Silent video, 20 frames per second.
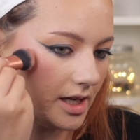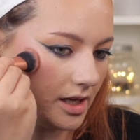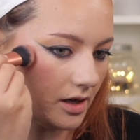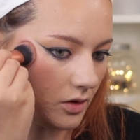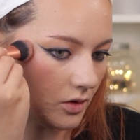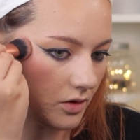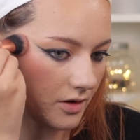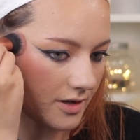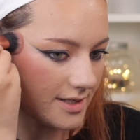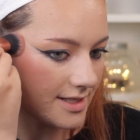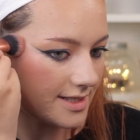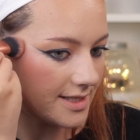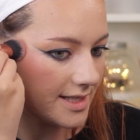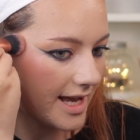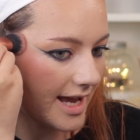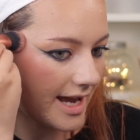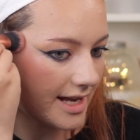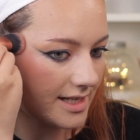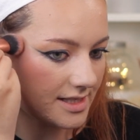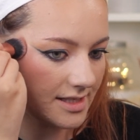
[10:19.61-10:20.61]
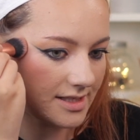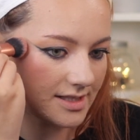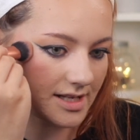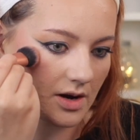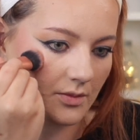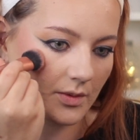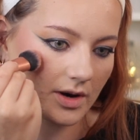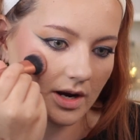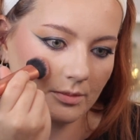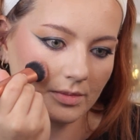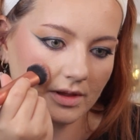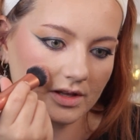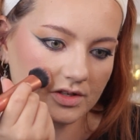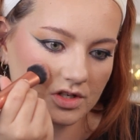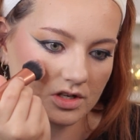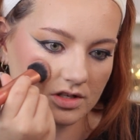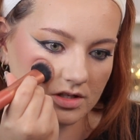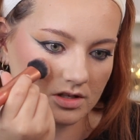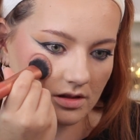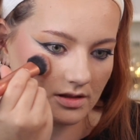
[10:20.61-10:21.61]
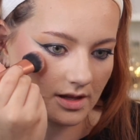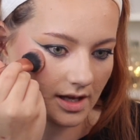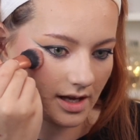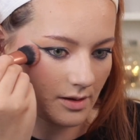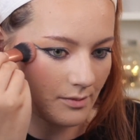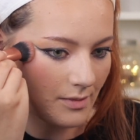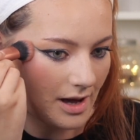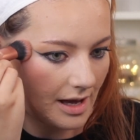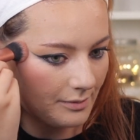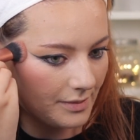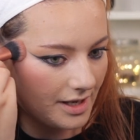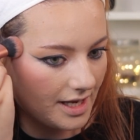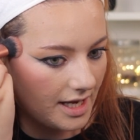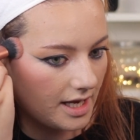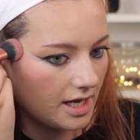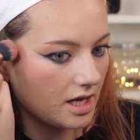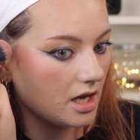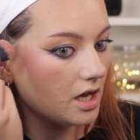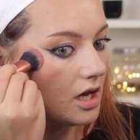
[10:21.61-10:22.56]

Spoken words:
or is scared to start wearing blush because you think it might be